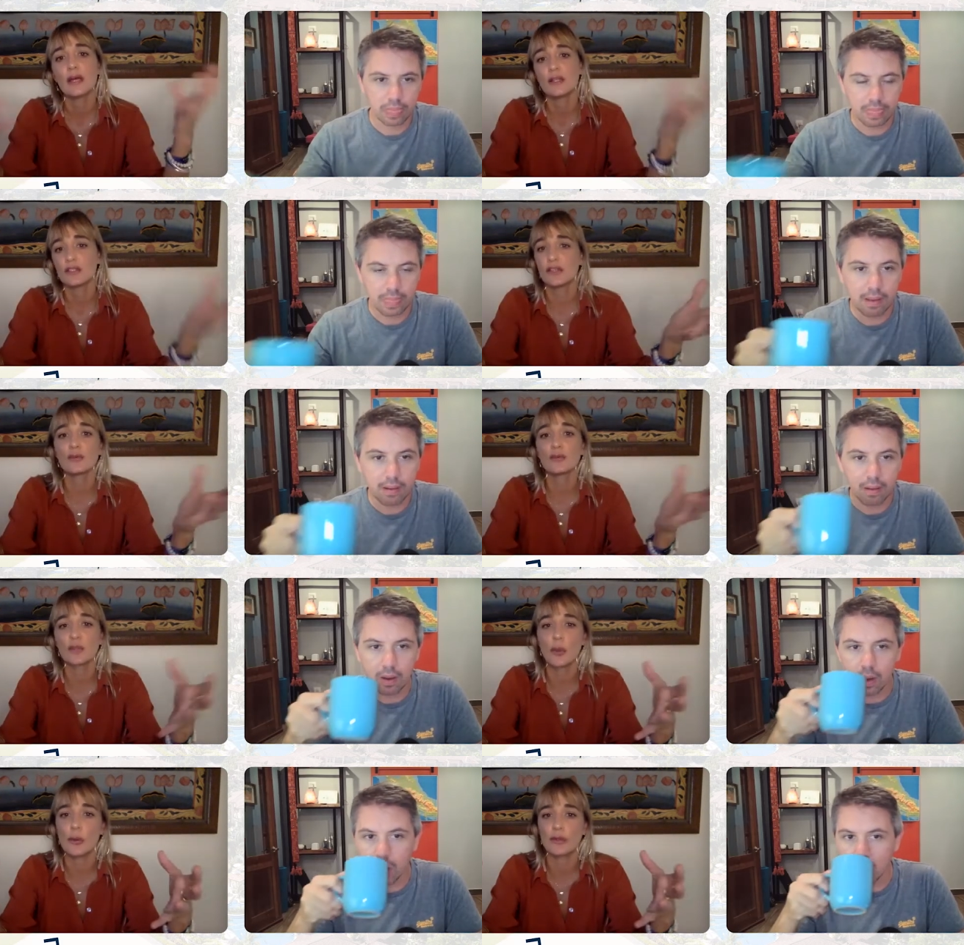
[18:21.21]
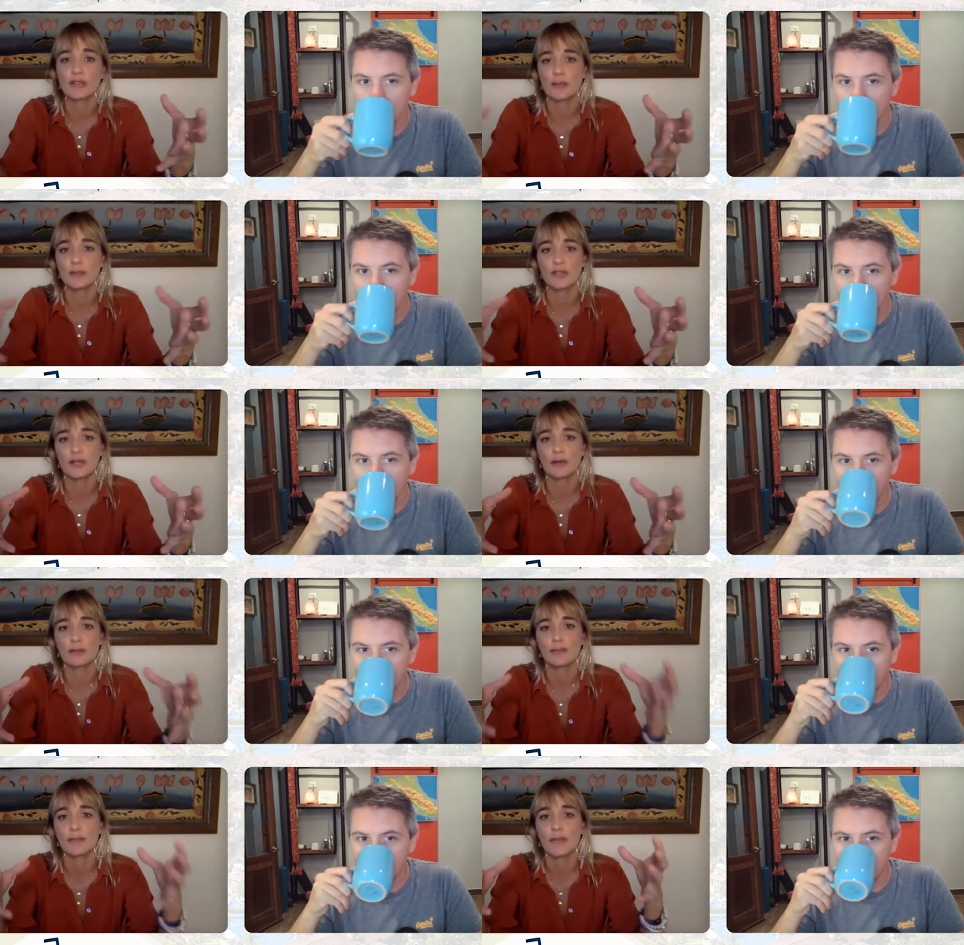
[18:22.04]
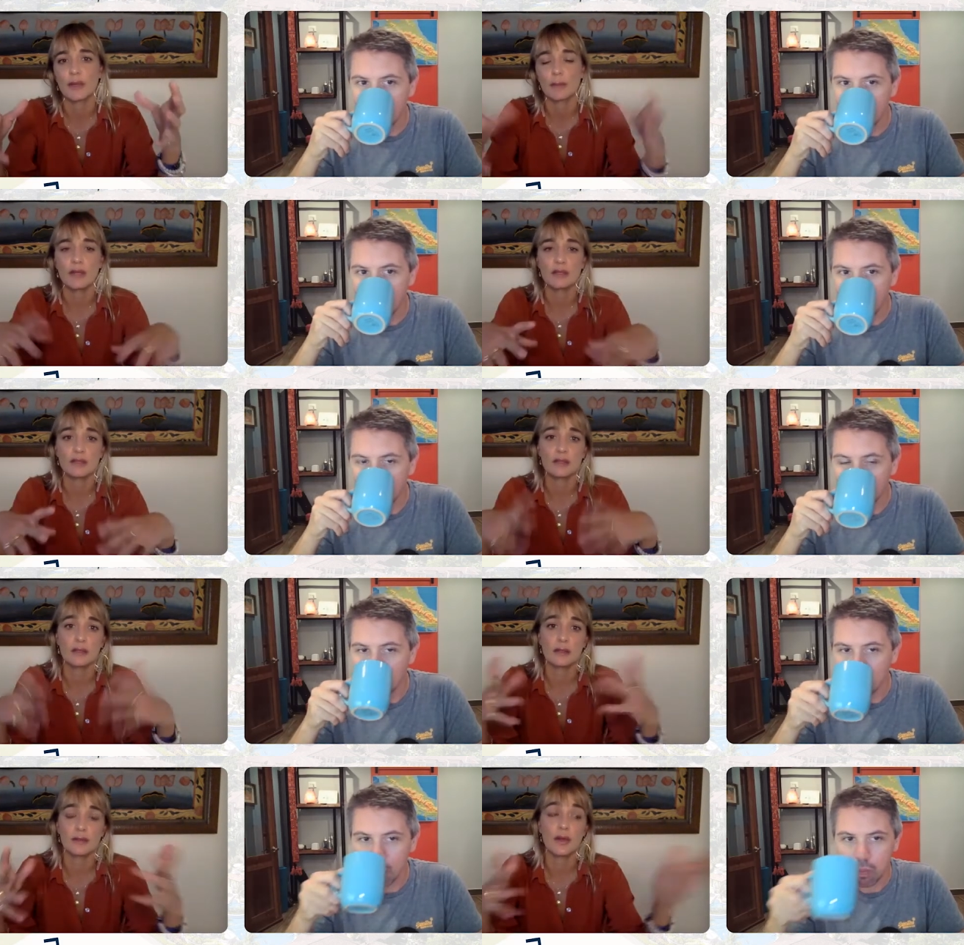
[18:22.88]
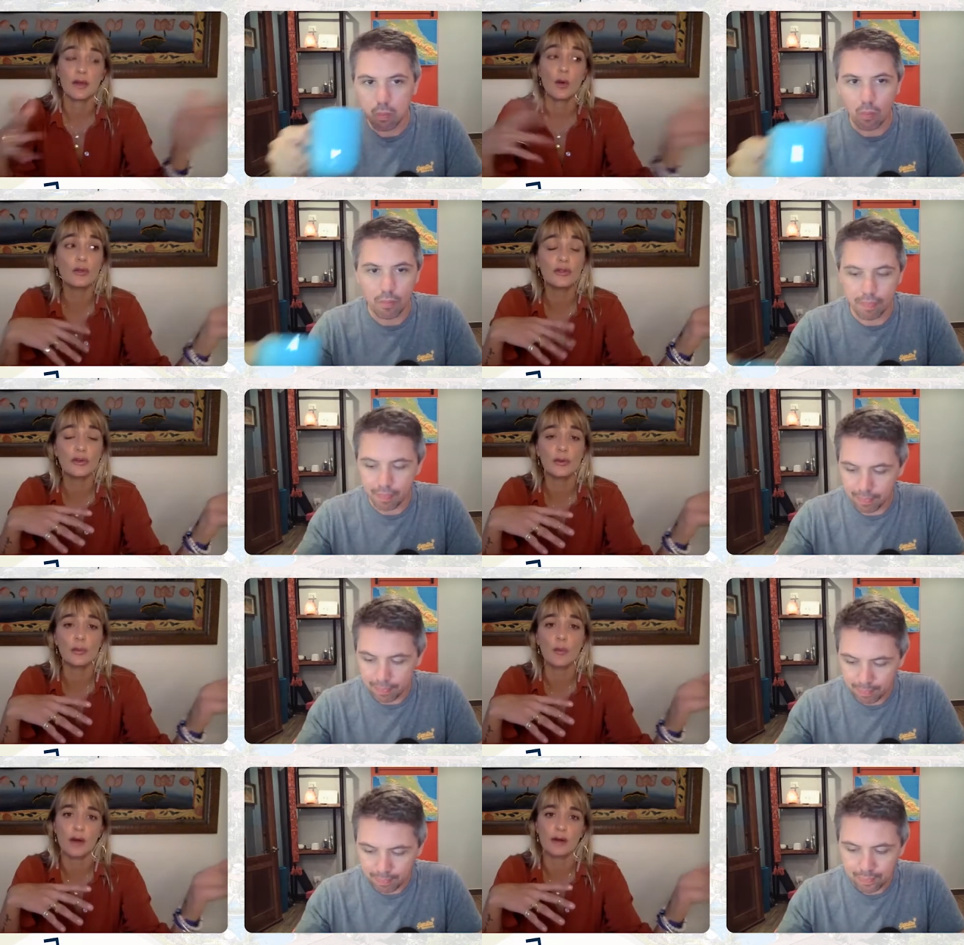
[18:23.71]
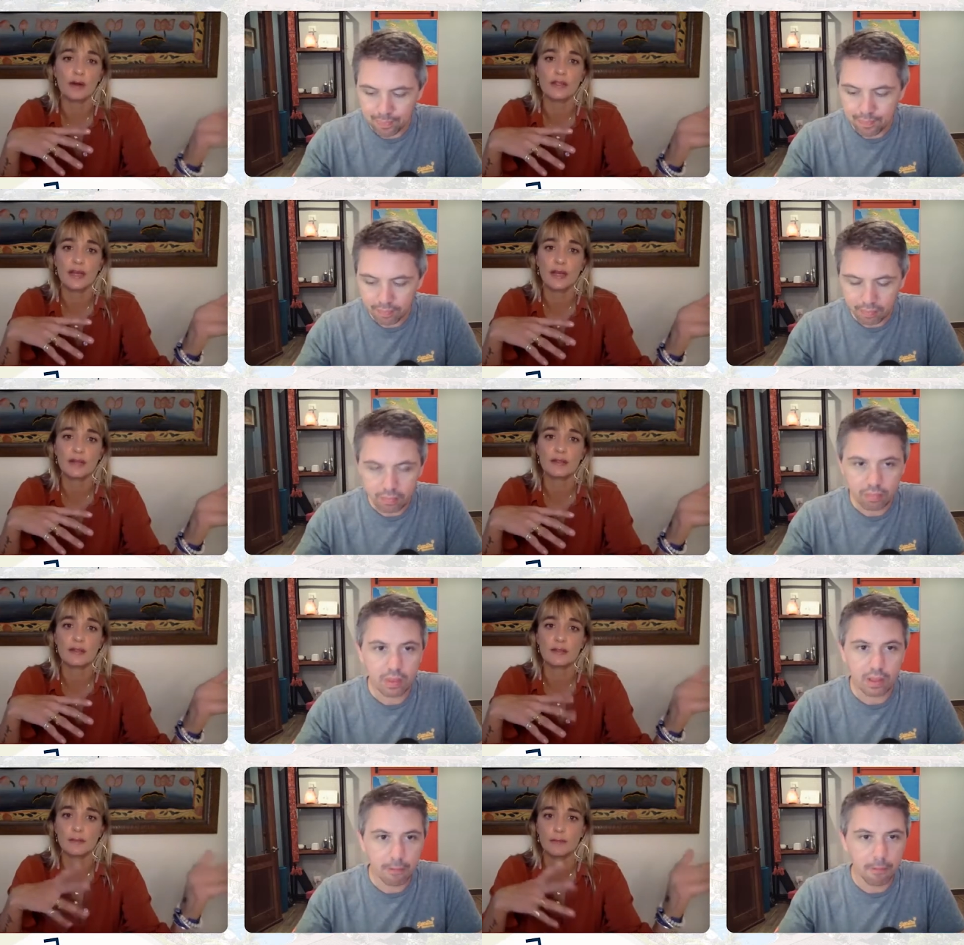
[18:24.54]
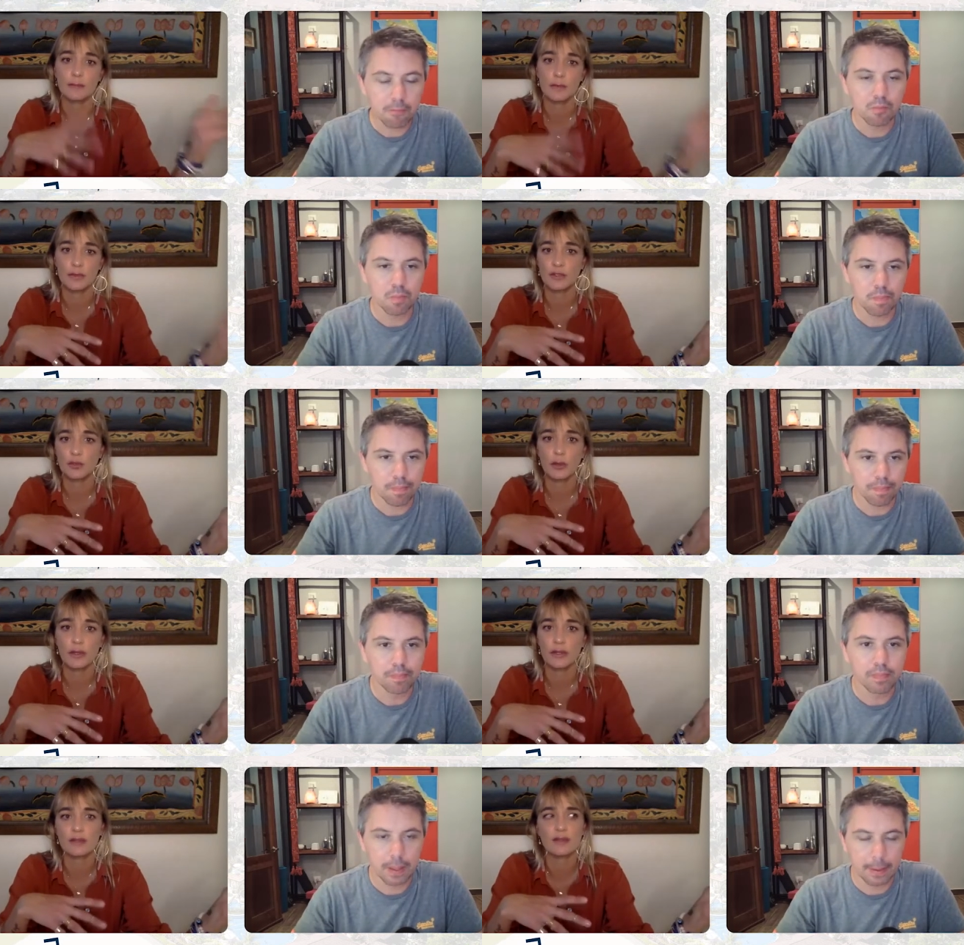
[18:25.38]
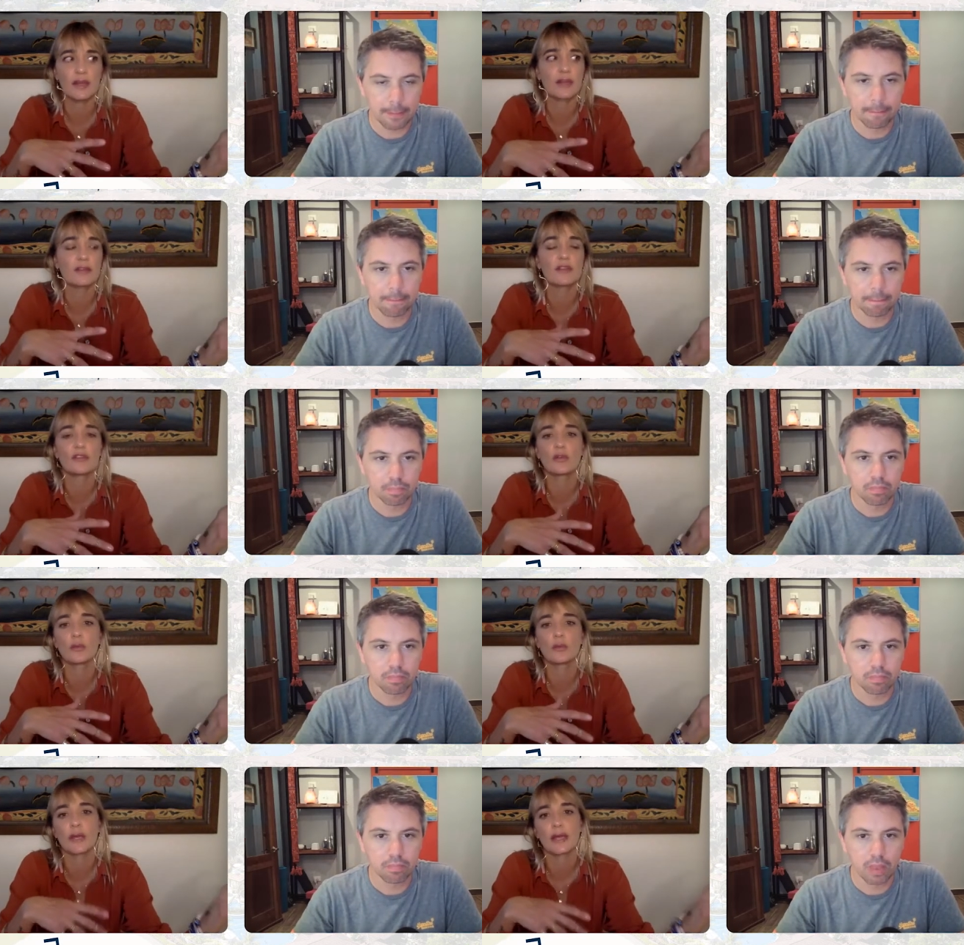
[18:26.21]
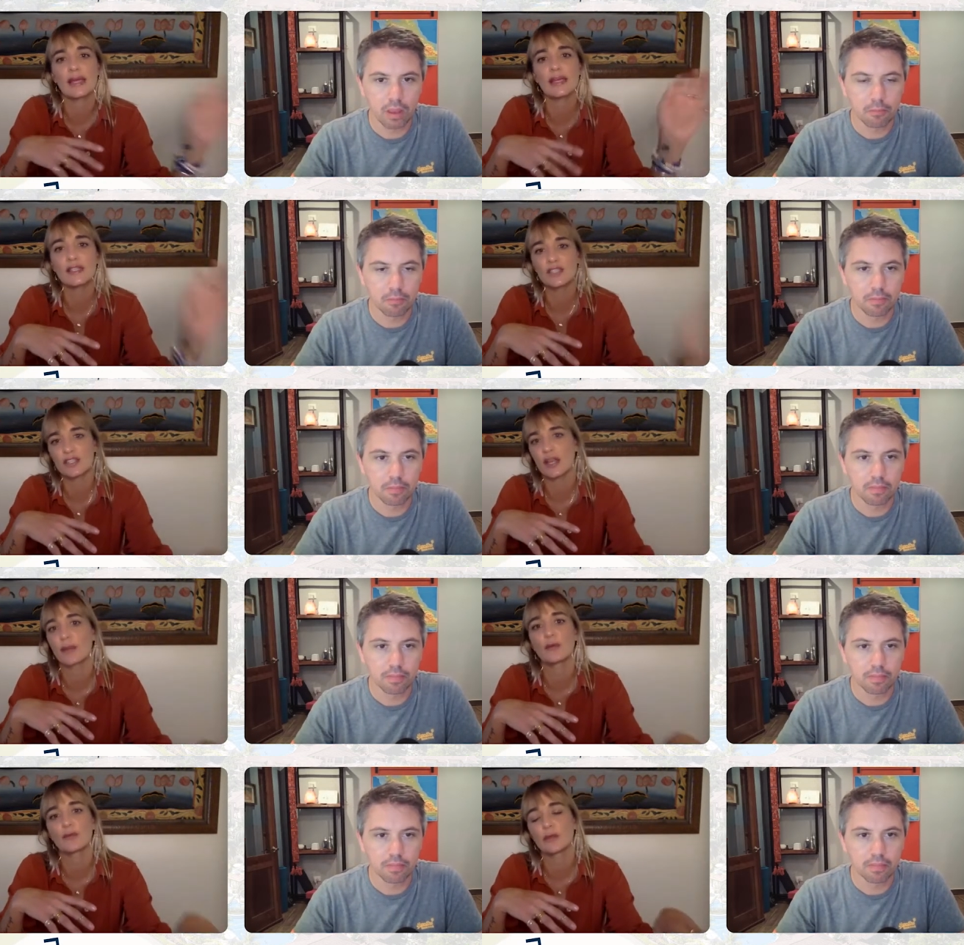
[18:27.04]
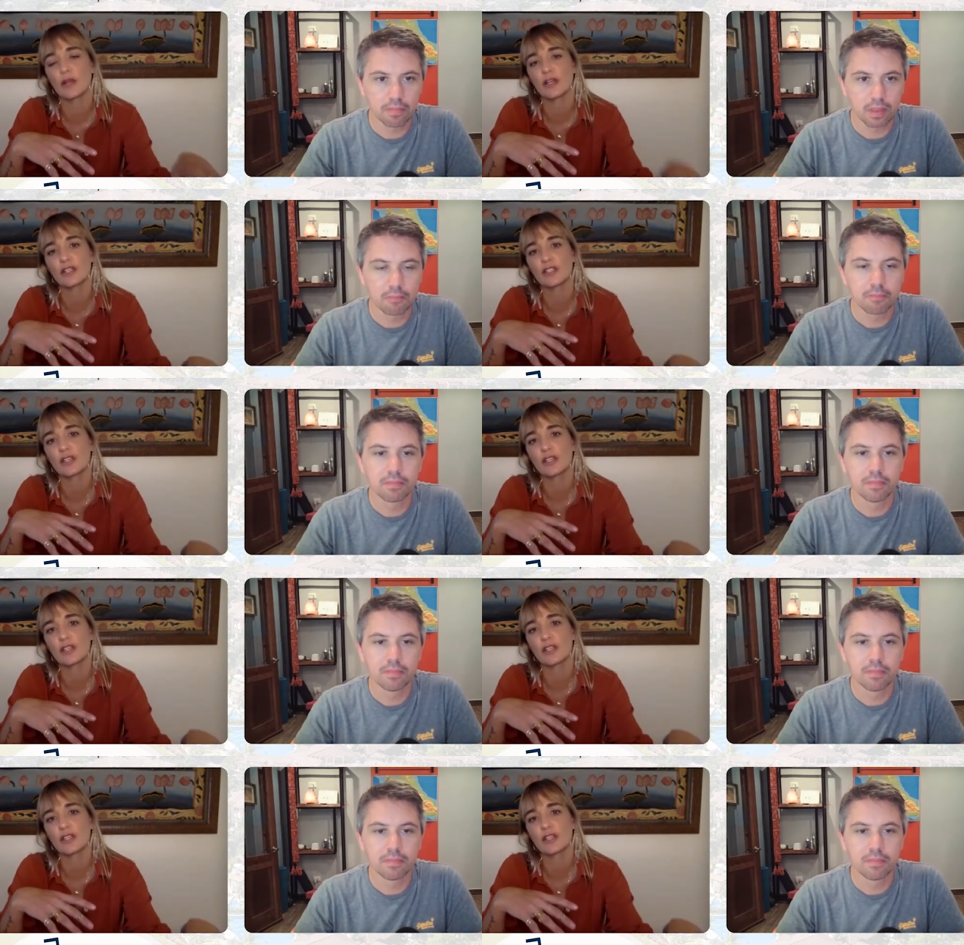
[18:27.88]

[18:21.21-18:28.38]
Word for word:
Speaker 1: to use low consumption because the older water tanks for the toilets, they consume like each time you flush,